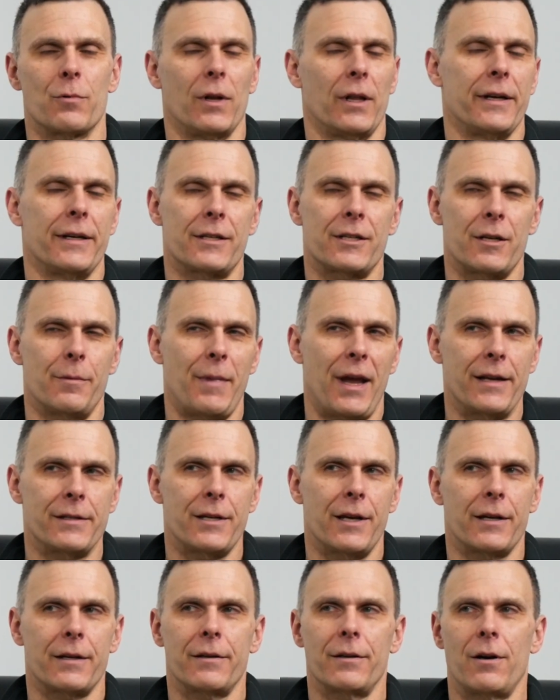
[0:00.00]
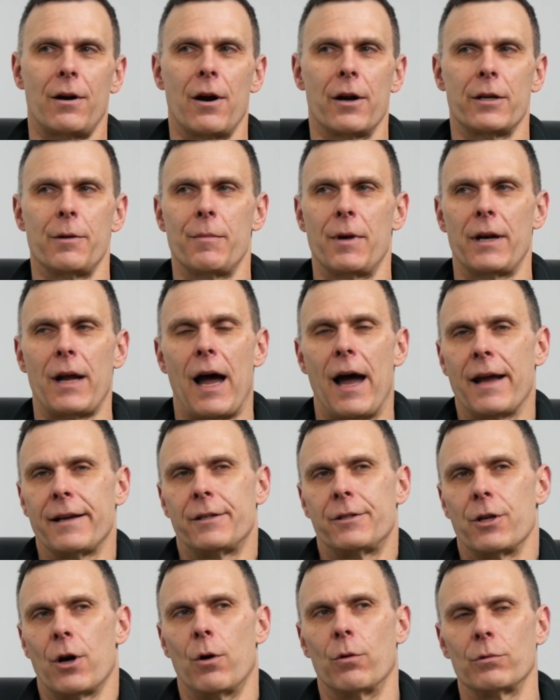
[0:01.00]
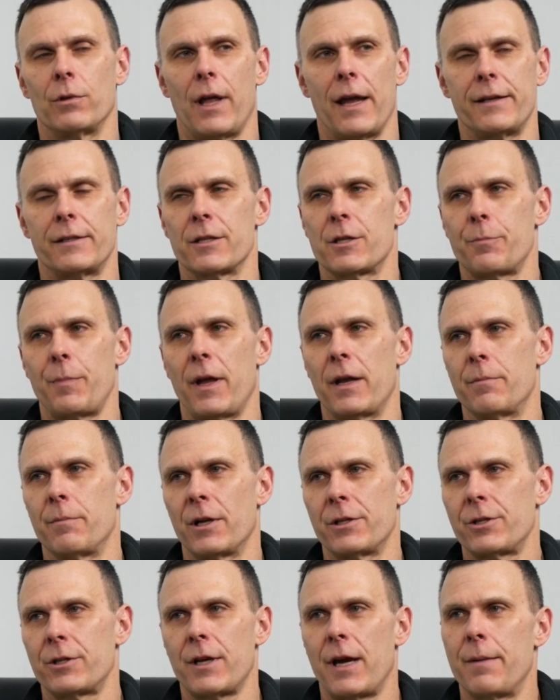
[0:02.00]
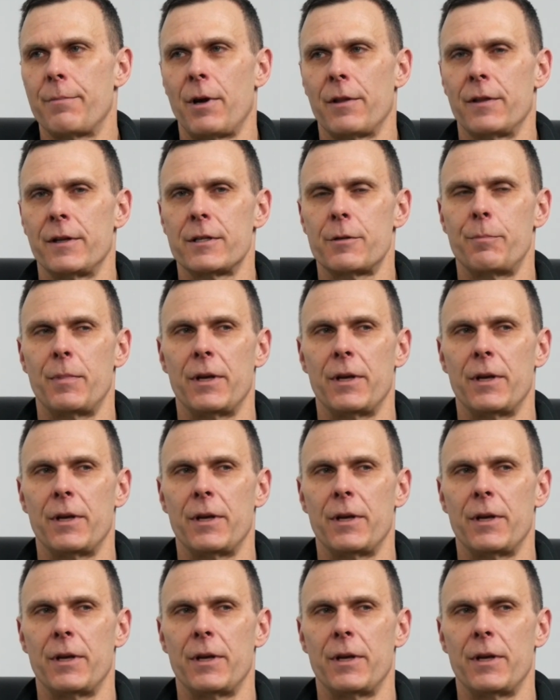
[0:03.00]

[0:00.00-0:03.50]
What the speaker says: really a semantic argument. I don't like to spend much time on this